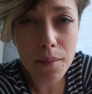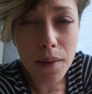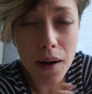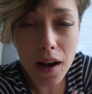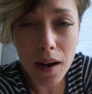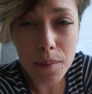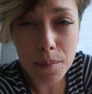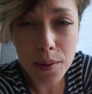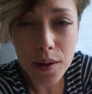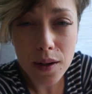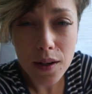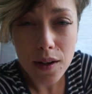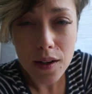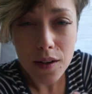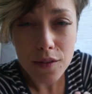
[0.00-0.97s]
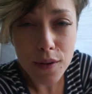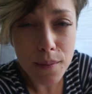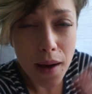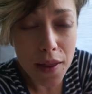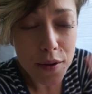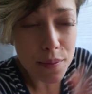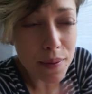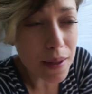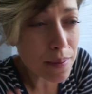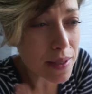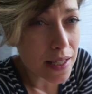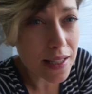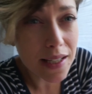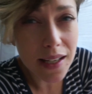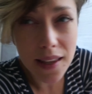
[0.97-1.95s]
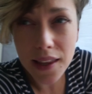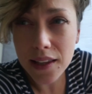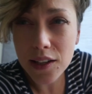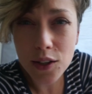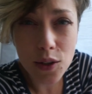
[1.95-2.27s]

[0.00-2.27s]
up from other people's idea that,